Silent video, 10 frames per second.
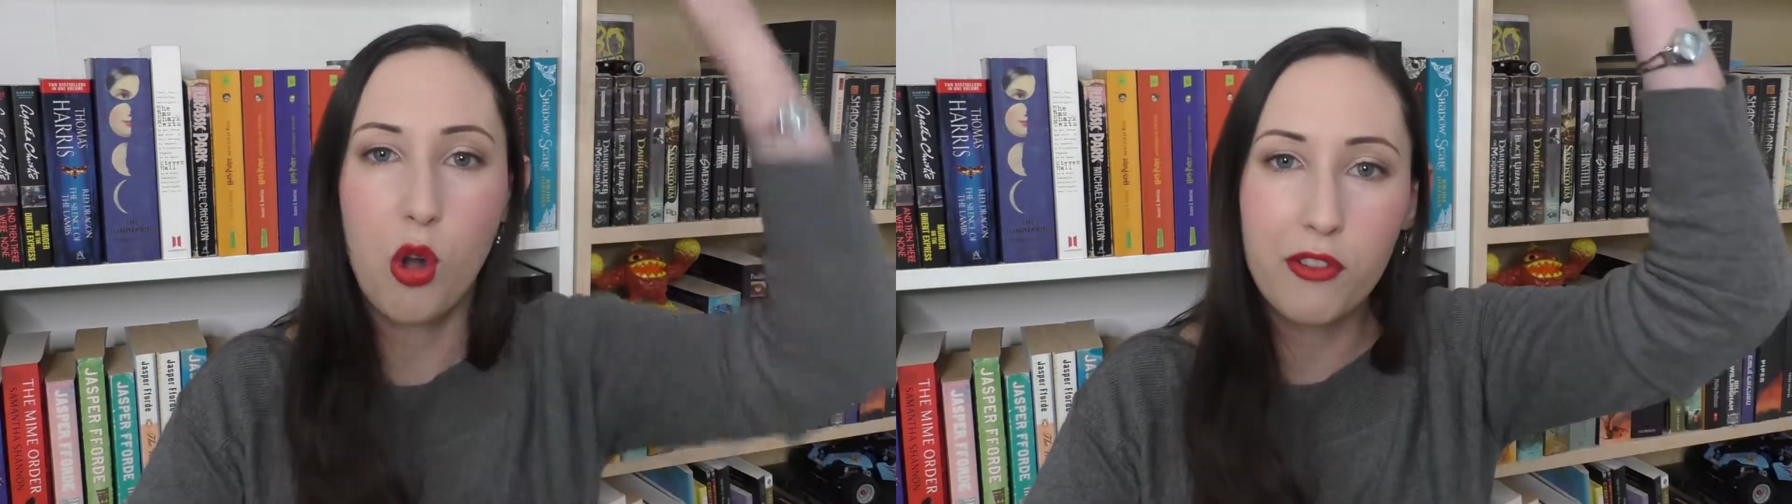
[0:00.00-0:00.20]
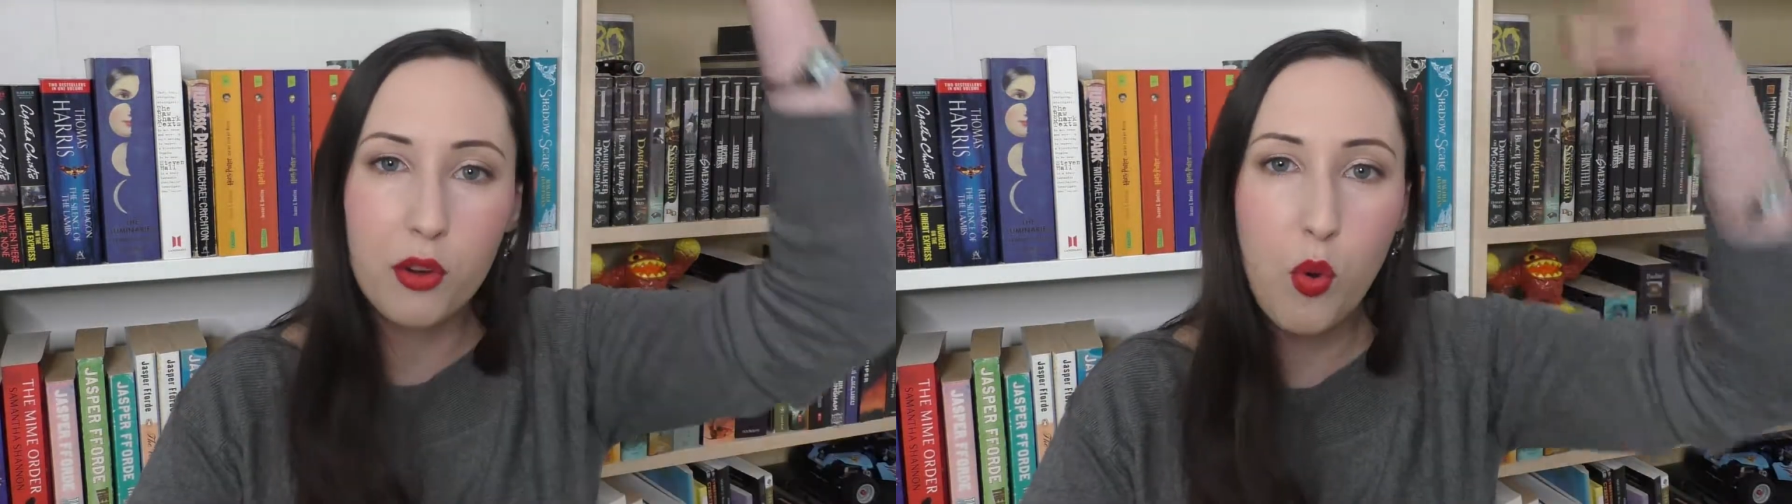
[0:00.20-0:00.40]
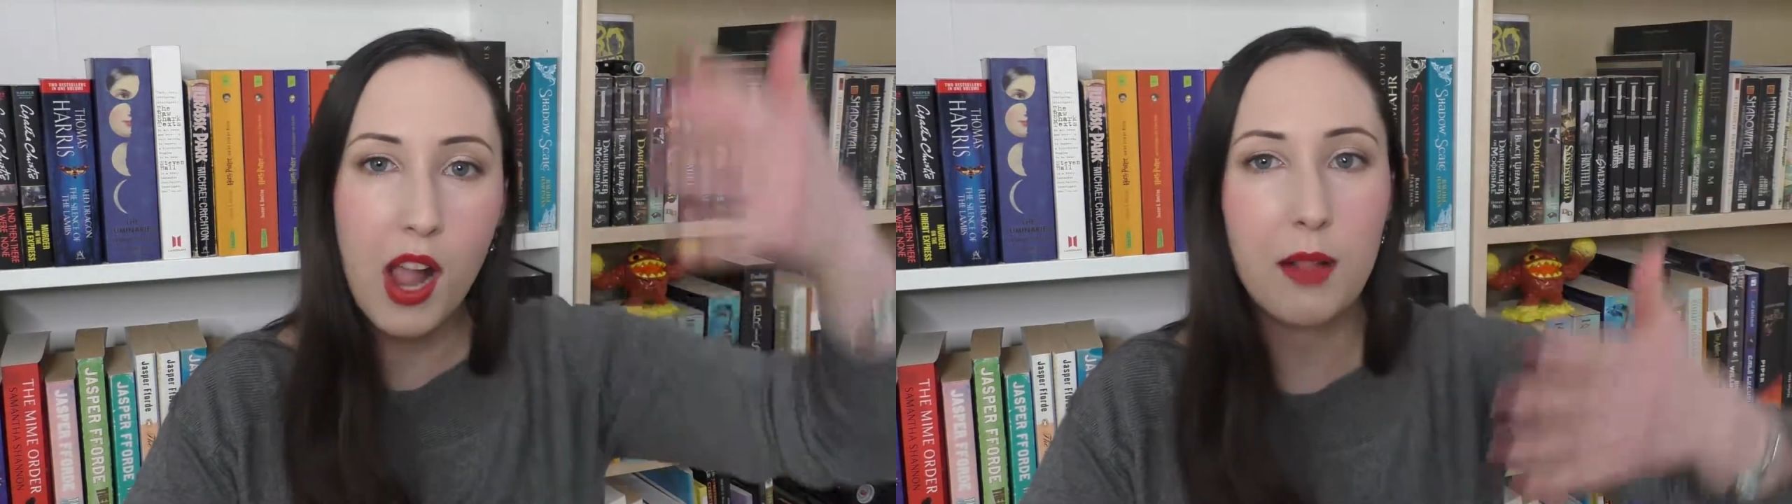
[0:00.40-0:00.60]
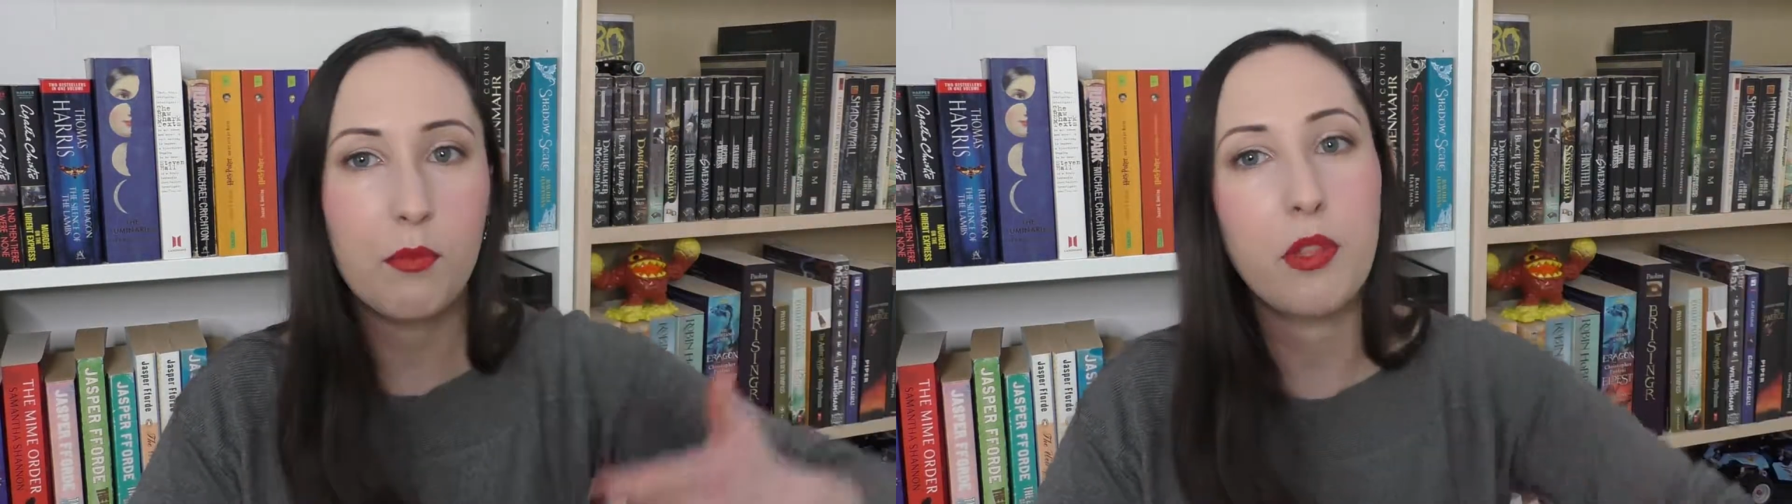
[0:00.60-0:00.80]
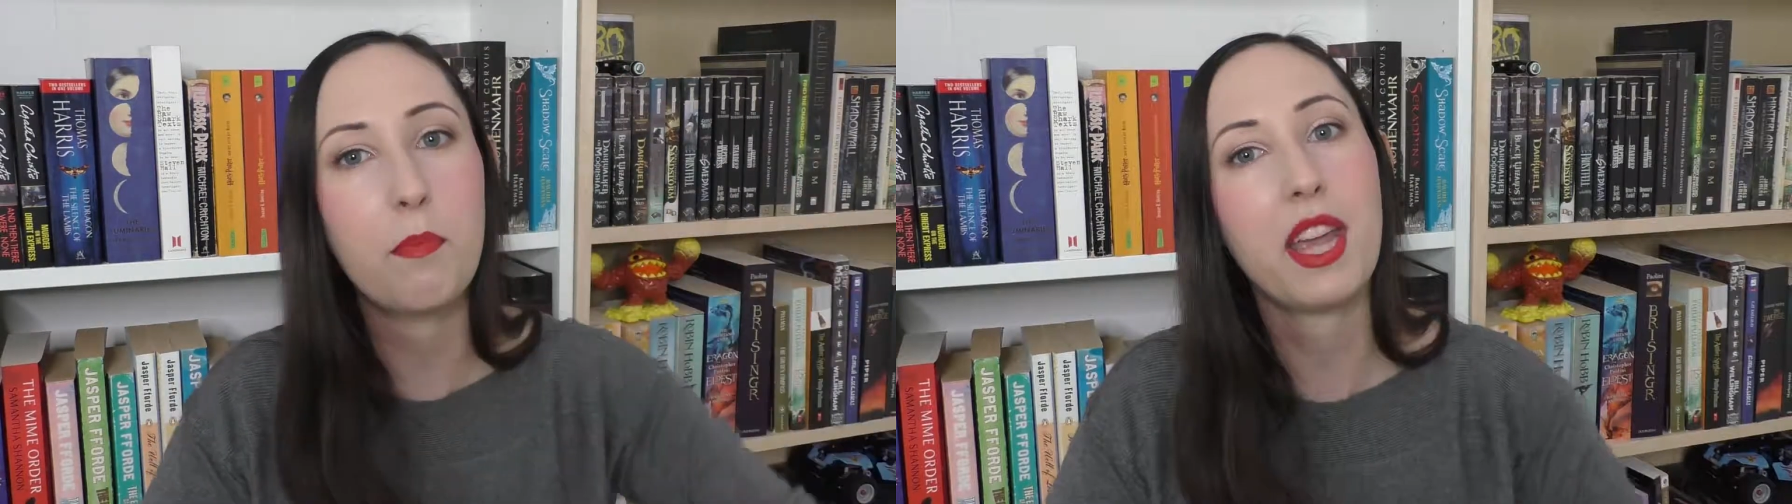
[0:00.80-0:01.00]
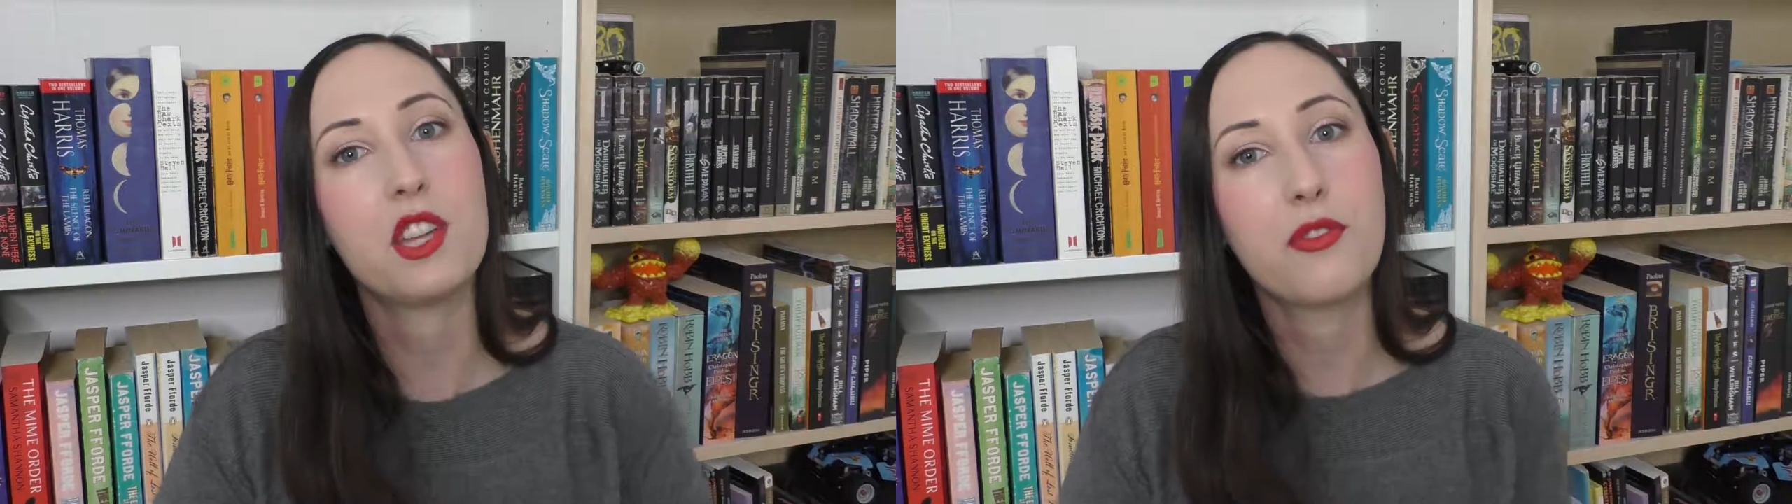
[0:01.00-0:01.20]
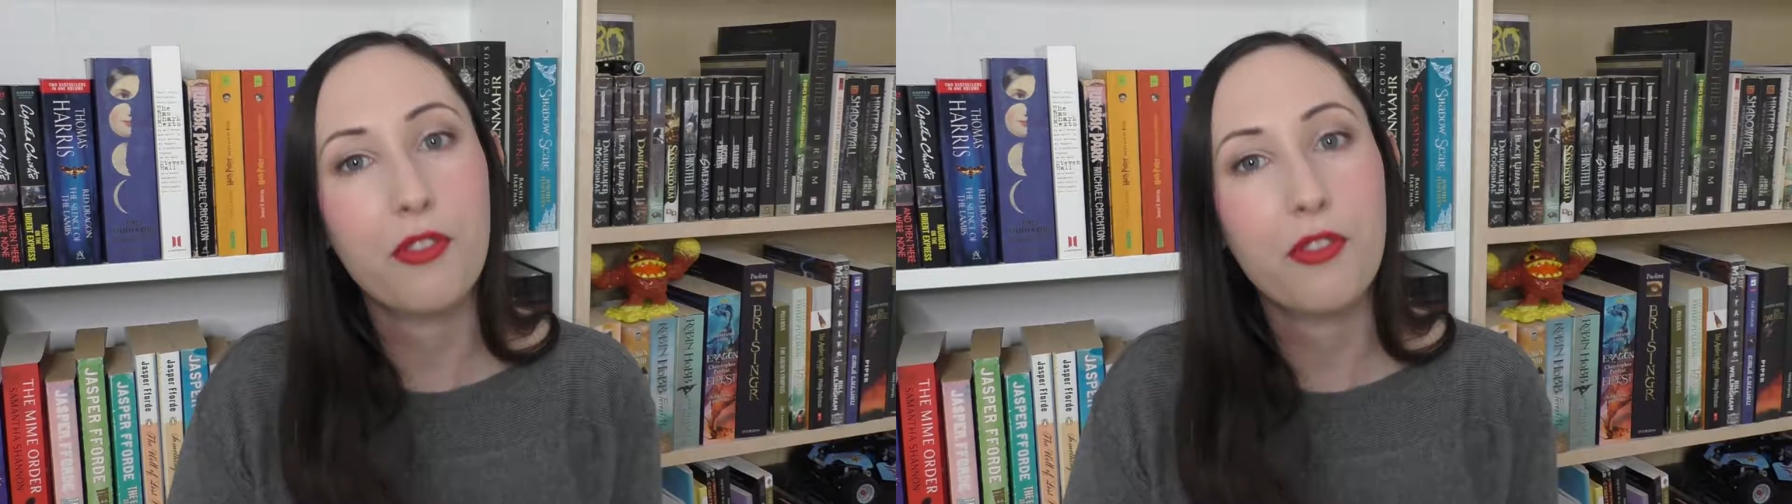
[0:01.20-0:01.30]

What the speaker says: overwhelmed with a page